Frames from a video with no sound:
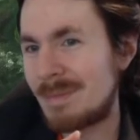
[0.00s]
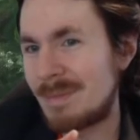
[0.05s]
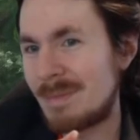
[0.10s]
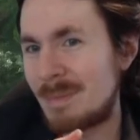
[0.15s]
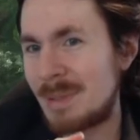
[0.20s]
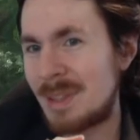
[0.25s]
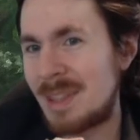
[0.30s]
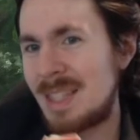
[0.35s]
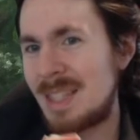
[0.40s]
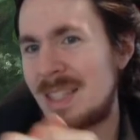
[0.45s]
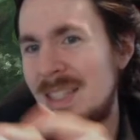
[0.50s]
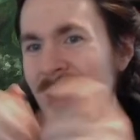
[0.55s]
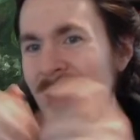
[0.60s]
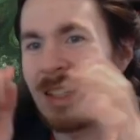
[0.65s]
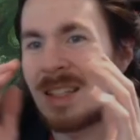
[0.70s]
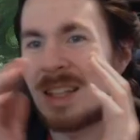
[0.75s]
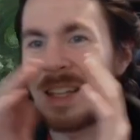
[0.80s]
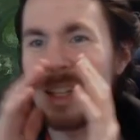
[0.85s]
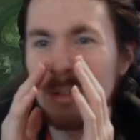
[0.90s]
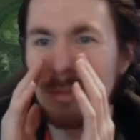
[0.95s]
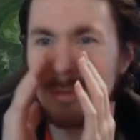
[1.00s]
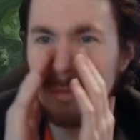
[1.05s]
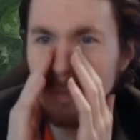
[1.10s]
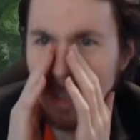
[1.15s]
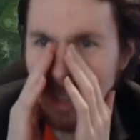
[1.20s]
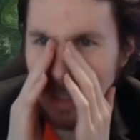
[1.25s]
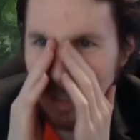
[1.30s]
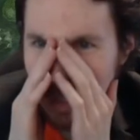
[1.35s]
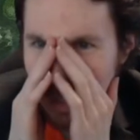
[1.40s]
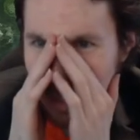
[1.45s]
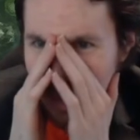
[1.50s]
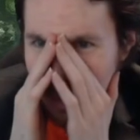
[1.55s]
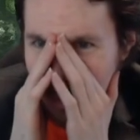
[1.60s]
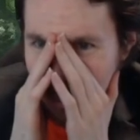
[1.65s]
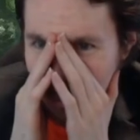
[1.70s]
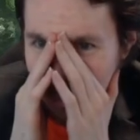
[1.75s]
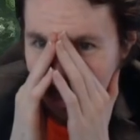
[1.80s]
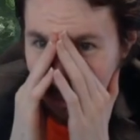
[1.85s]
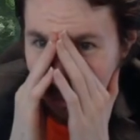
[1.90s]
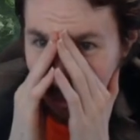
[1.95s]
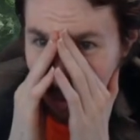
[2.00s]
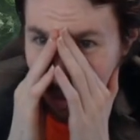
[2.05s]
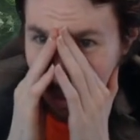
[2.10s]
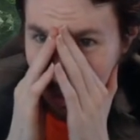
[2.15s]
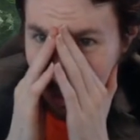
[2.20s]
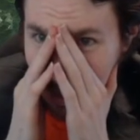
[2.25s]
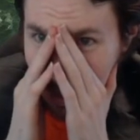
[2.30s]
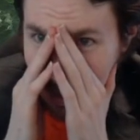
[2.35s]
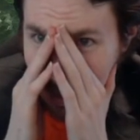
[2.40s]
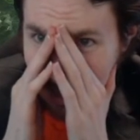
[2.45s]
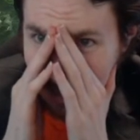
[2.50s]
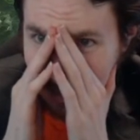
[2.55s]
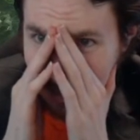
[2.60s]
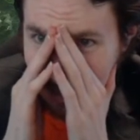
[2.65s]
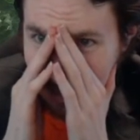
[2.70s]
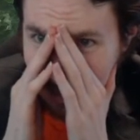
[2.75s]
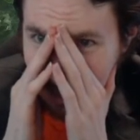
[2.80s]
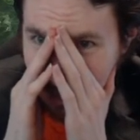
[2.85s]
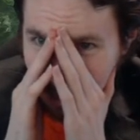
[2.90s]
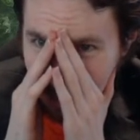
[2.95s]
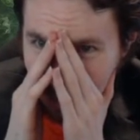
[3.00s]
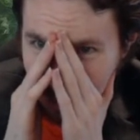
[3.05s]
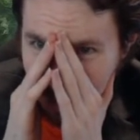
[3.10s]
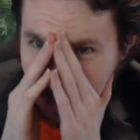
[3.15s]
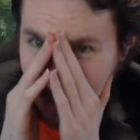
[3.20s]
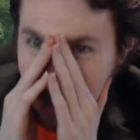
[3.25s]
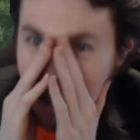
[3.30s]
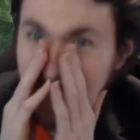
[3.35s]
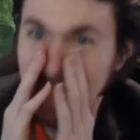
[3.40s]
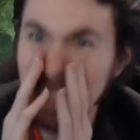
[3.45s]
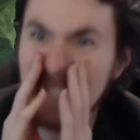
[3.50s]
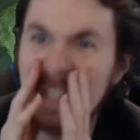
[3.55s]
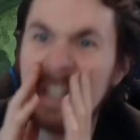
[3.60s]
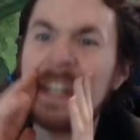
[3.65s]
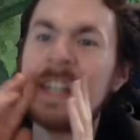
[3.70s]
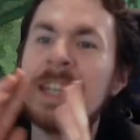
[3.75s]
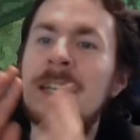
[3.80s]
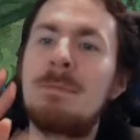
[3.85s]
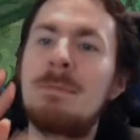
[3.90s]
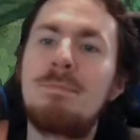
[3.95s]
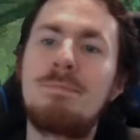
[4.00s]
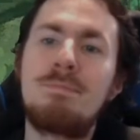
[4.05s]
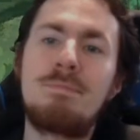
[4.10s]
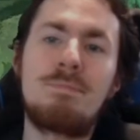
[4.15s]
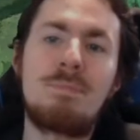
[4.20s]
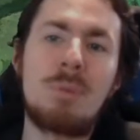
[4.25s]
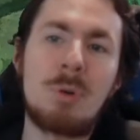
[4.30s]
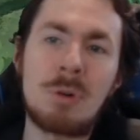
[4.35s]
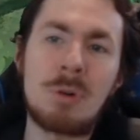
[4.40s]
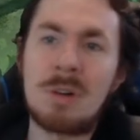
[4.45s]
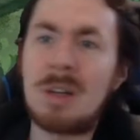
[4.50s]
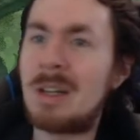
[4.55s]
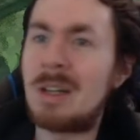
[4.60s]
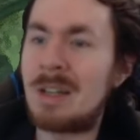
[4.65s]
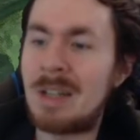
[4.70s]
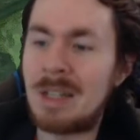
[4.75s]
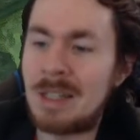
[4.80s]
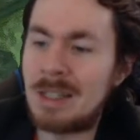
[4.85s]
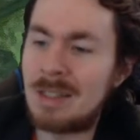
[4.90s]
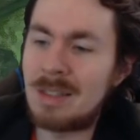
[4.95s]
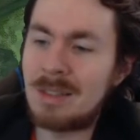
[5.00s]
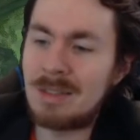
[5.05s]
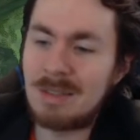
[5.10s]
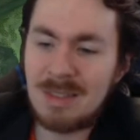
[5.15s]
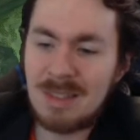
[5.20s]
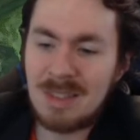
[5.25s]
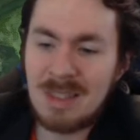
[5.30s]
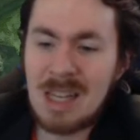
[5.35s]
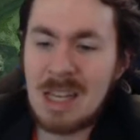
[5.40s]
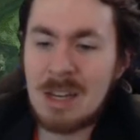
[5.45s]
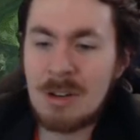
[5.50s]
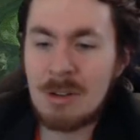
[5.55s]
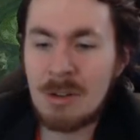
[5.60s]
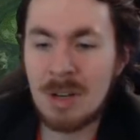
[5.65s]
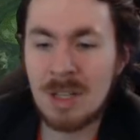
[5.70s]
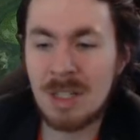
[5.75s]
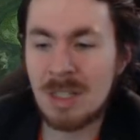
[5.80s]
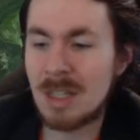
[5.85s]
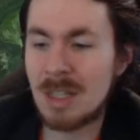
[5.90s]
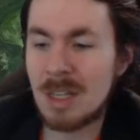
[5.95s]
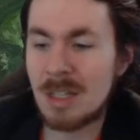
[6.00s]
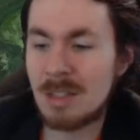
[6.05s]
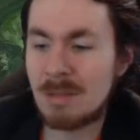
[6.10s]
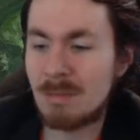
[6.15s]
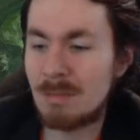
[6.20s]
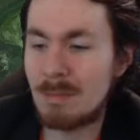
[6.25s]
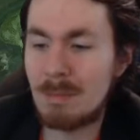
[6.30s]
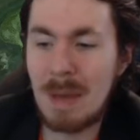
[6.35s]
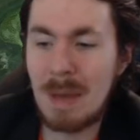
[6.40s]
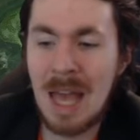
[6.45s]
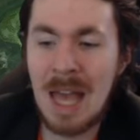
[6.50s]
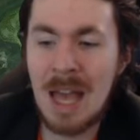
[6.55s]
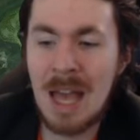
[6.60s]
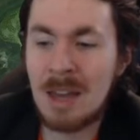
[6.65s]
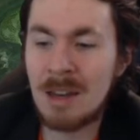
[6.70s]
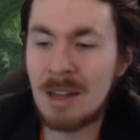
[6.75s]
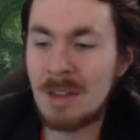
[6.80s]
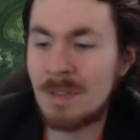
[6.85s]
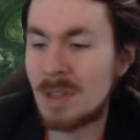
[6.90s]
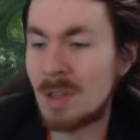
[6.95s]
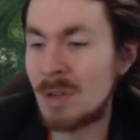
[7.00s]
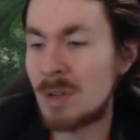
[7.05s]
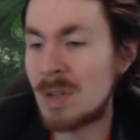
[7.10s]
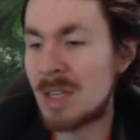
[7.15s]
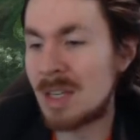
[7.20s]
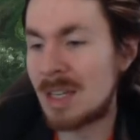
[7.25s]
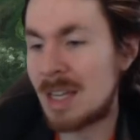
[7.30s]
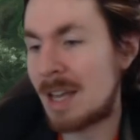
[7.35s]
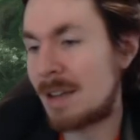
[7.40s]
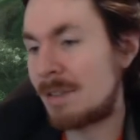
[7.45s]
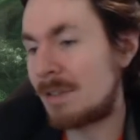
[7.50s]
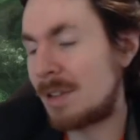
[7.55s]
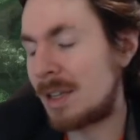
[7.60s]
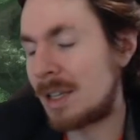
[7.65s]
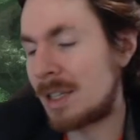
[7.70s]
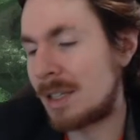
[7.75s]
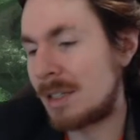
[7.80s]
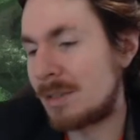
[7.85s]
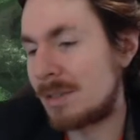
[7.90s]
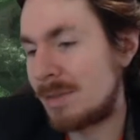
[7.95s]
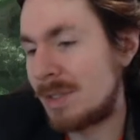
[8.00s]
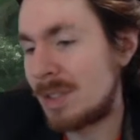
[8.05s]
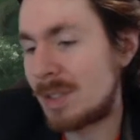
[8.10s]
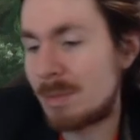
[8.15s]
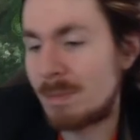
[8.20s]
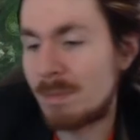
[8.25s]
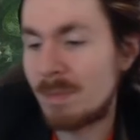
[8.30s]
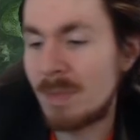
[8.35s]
But this is like, really, dude? Really? Really? Ah, boring. All right. And standard is, is bad, even though you can have, like, you know, there's